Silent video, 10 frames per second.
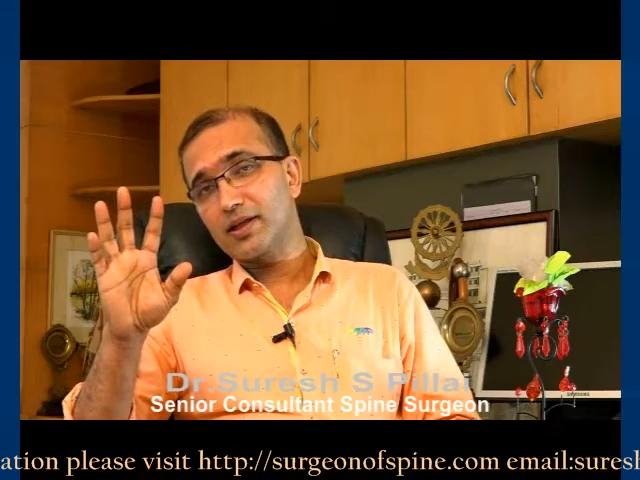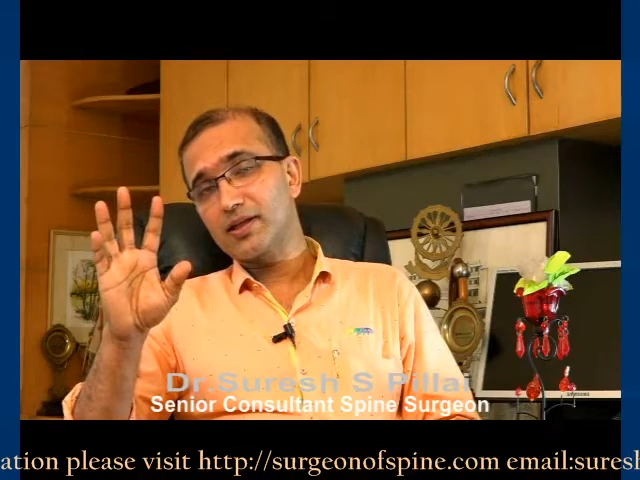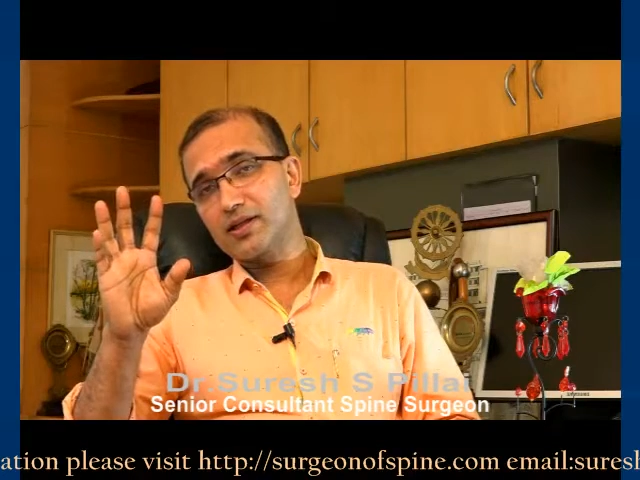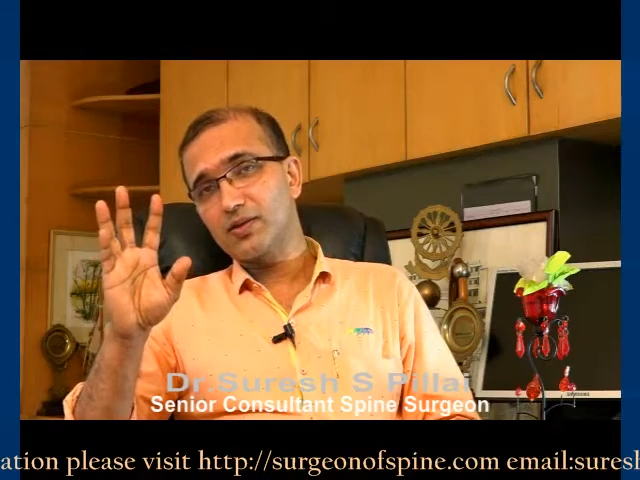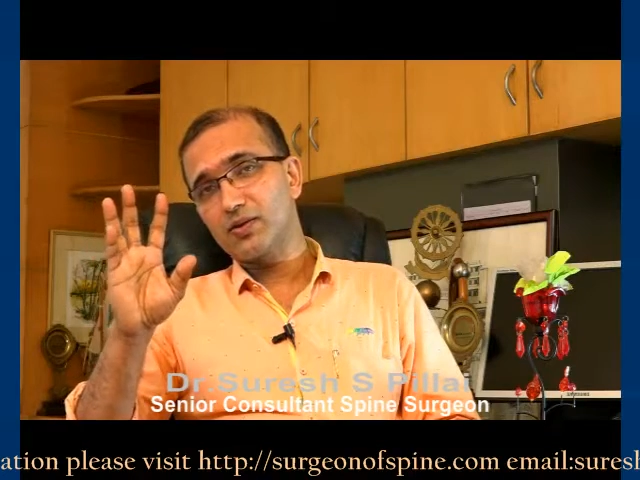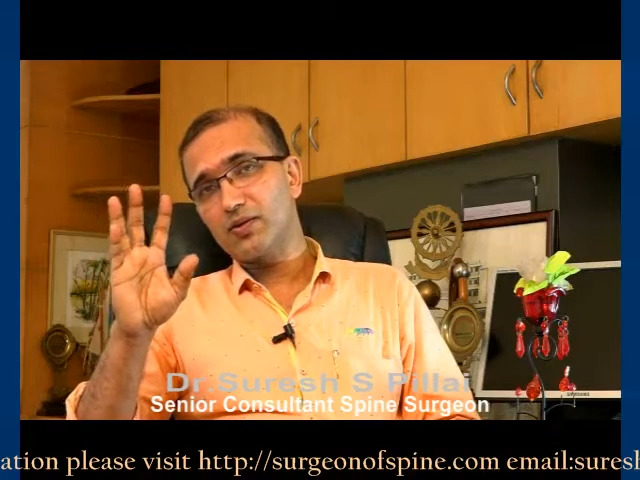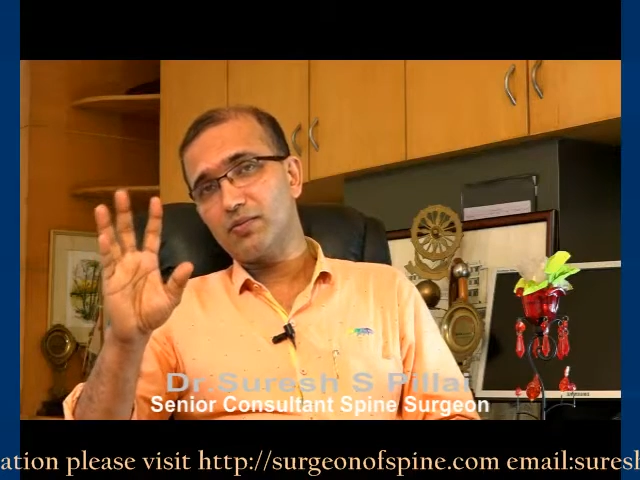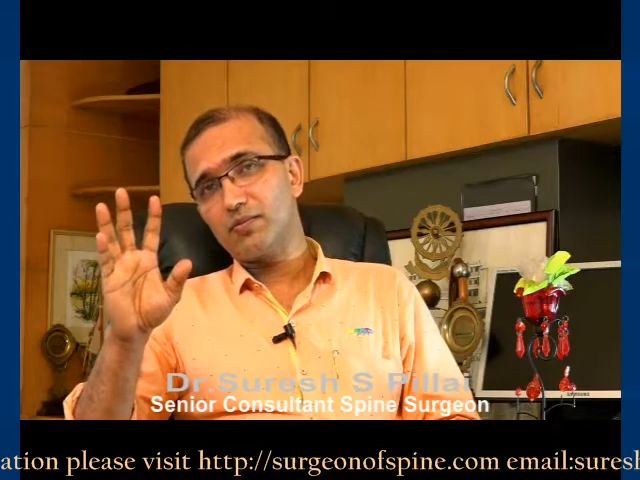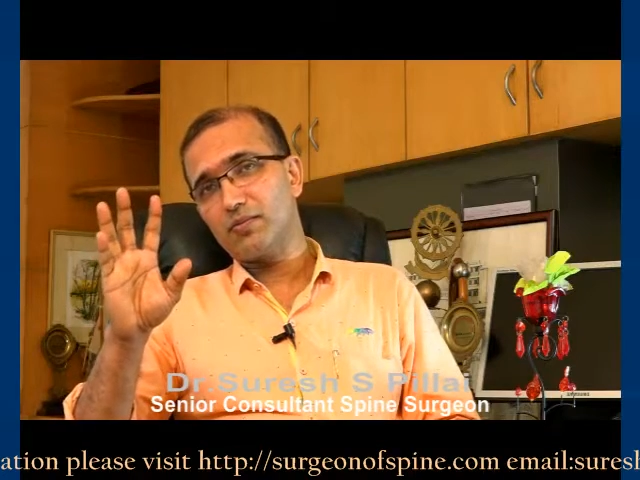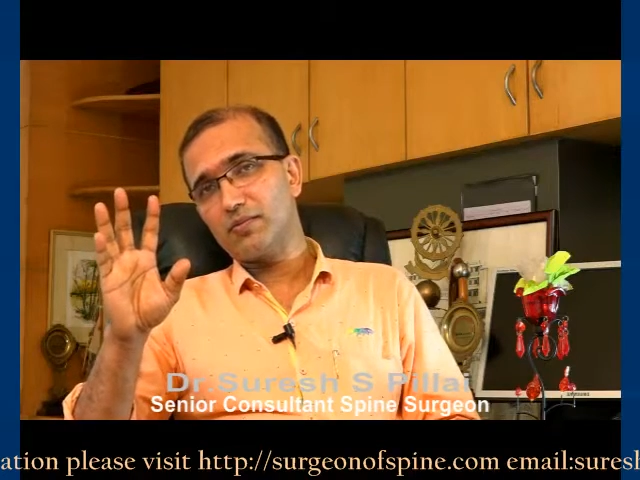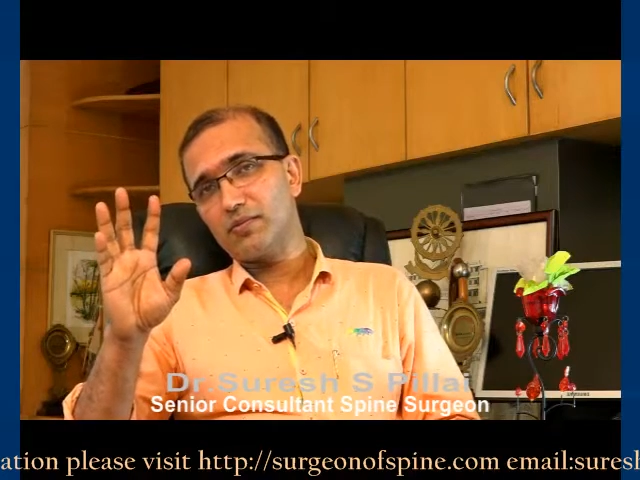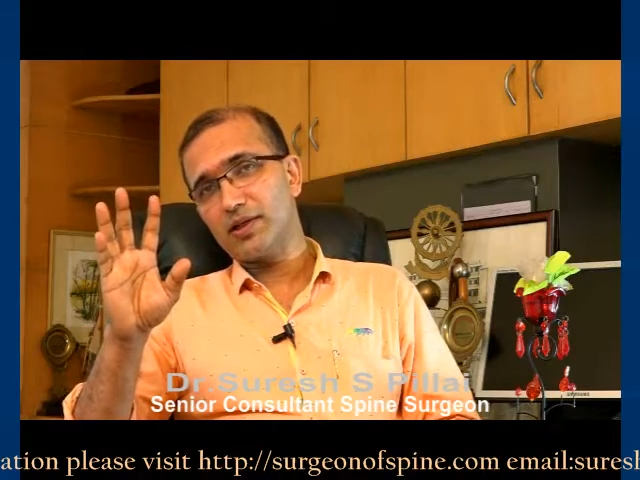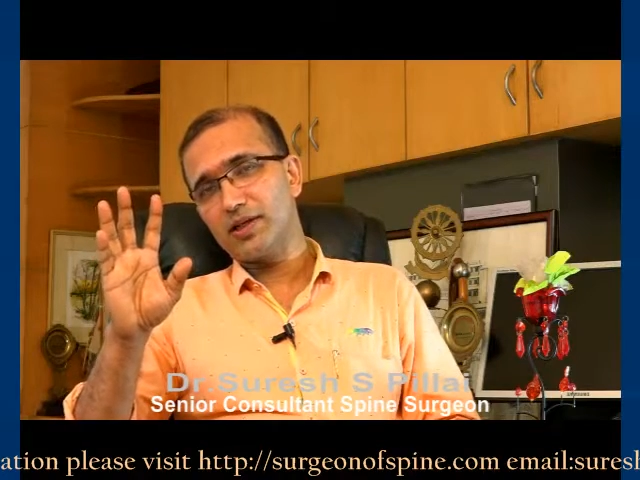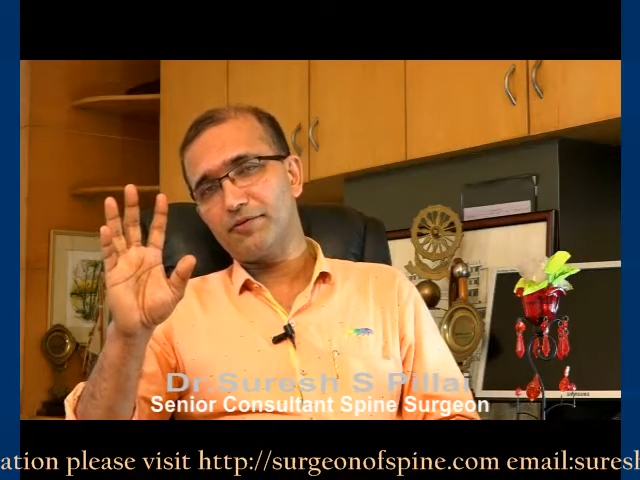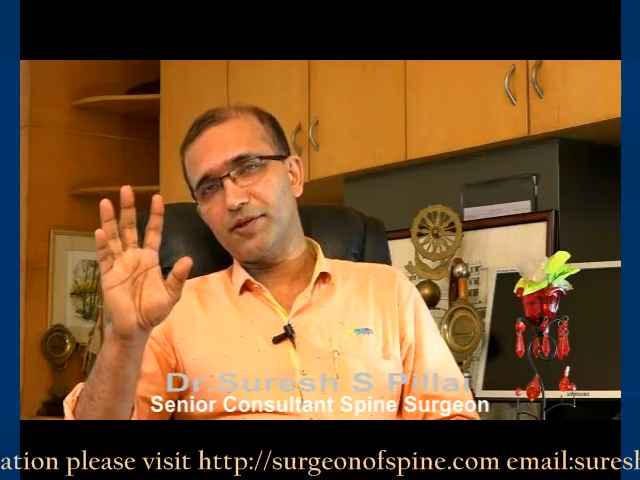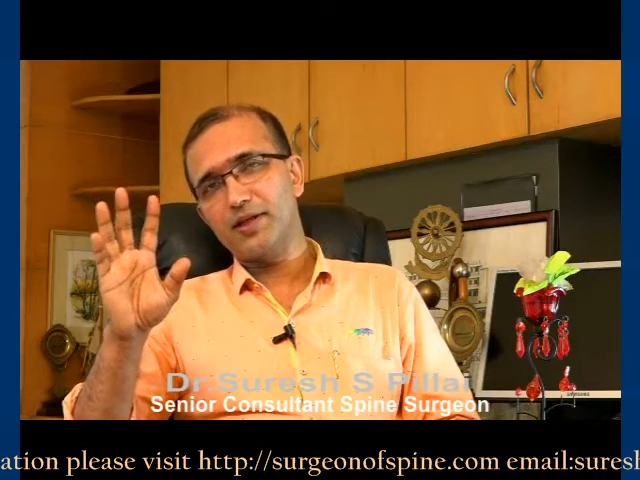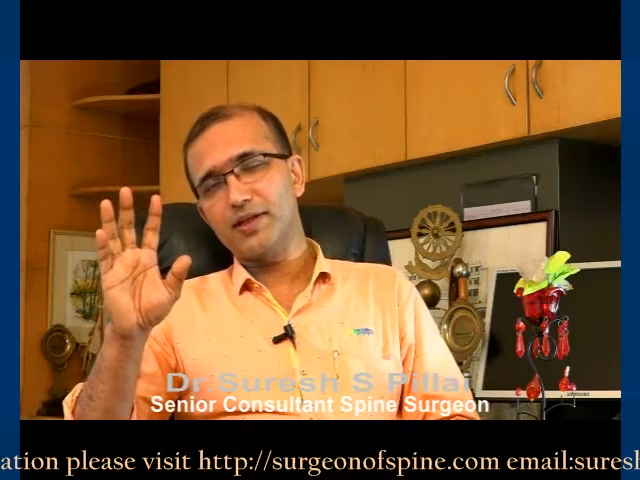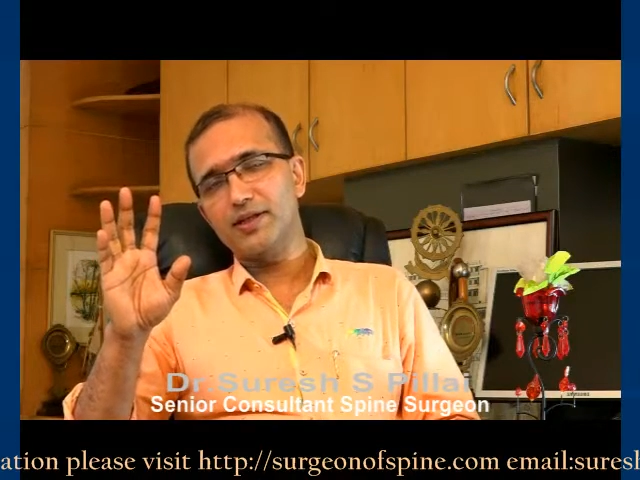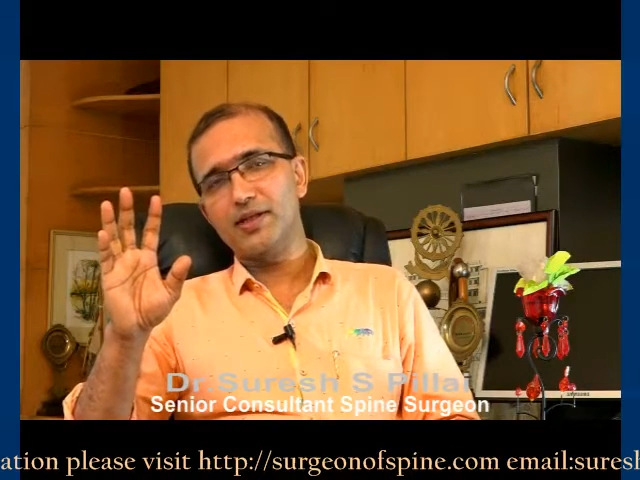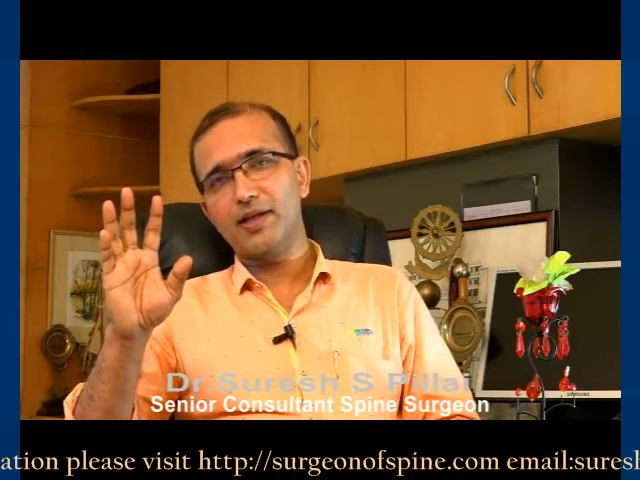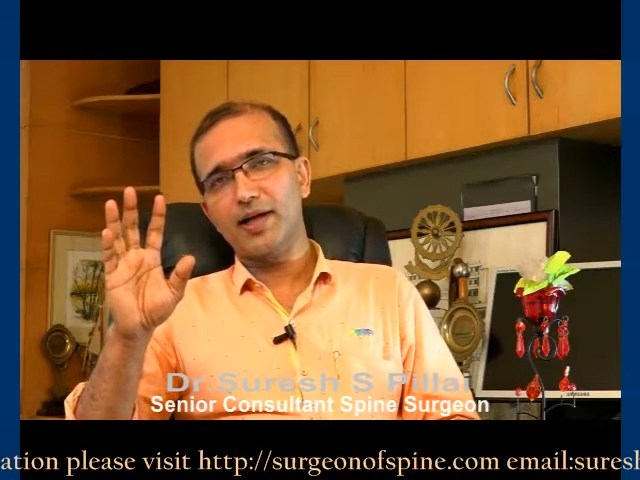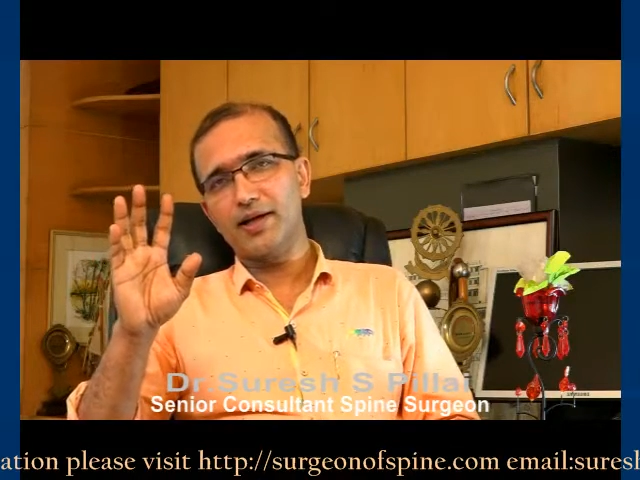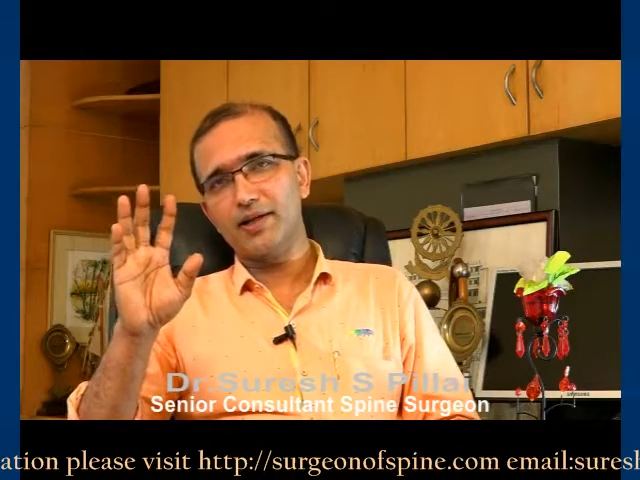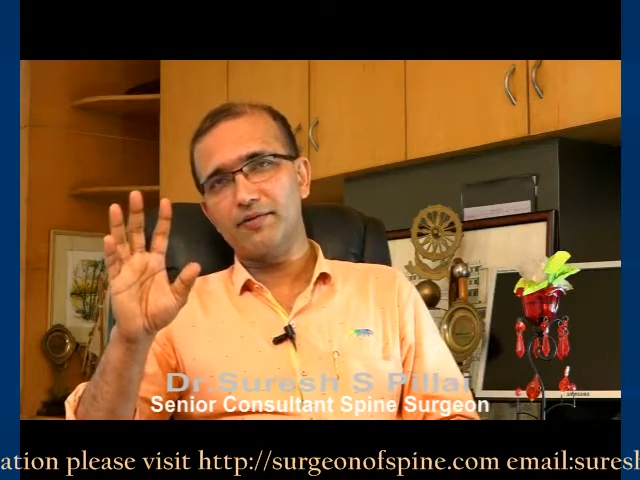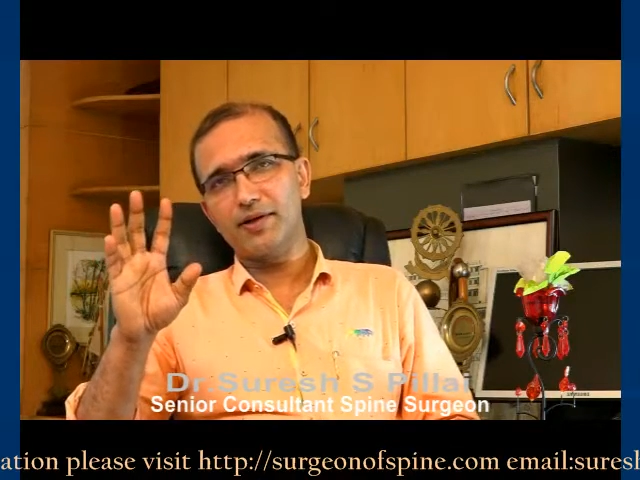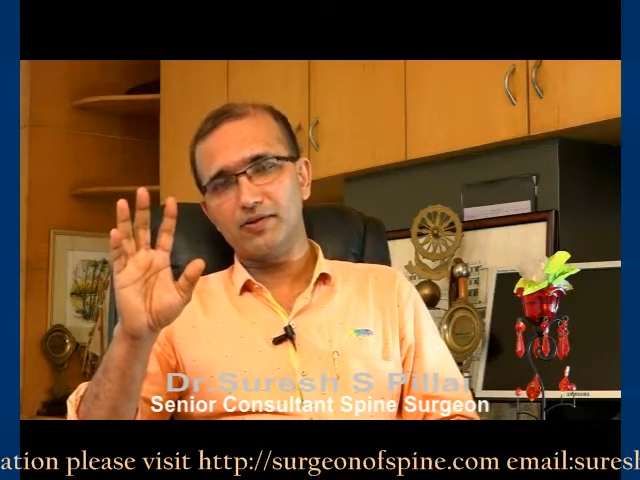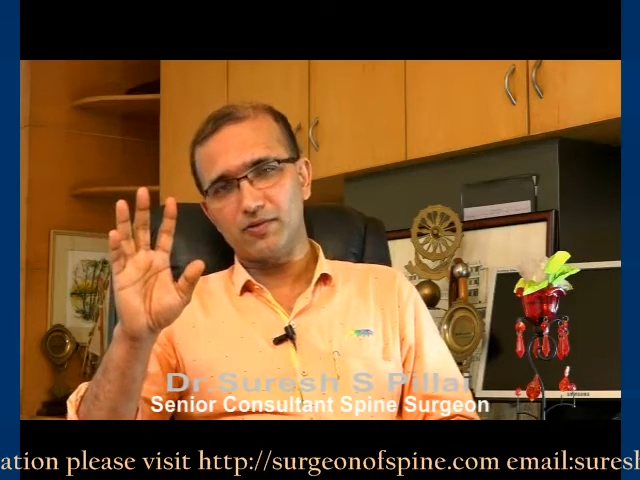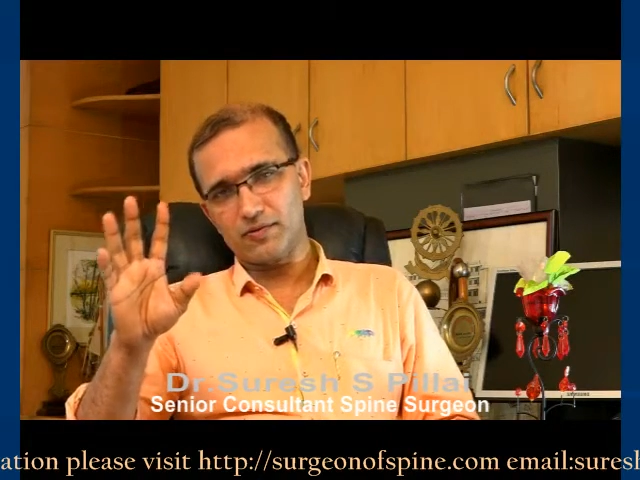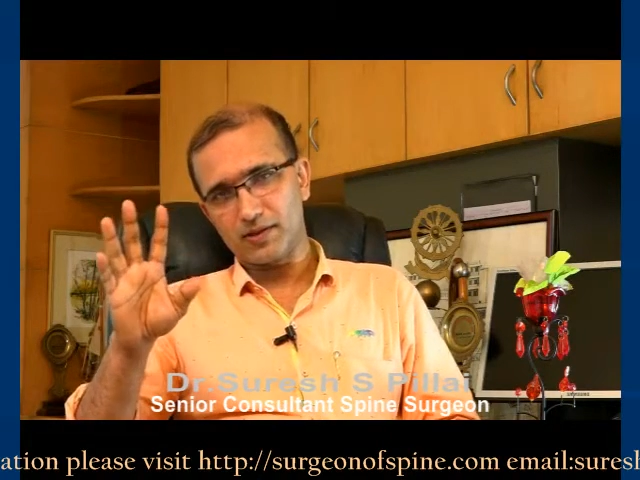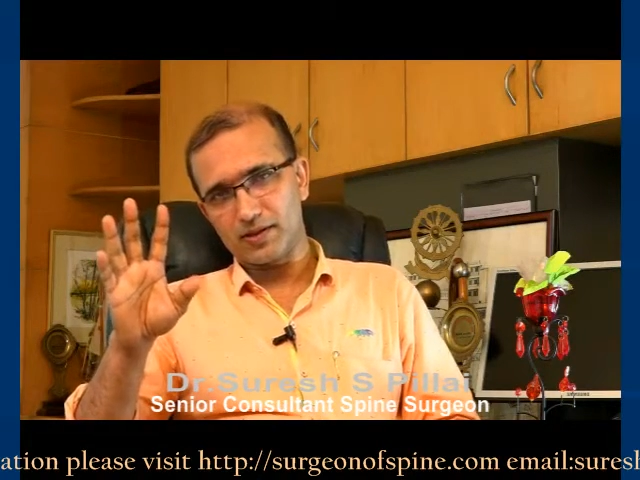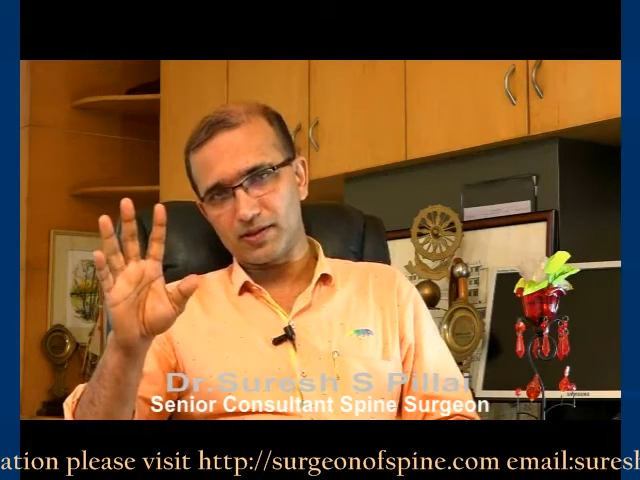is no definite reason identified so far.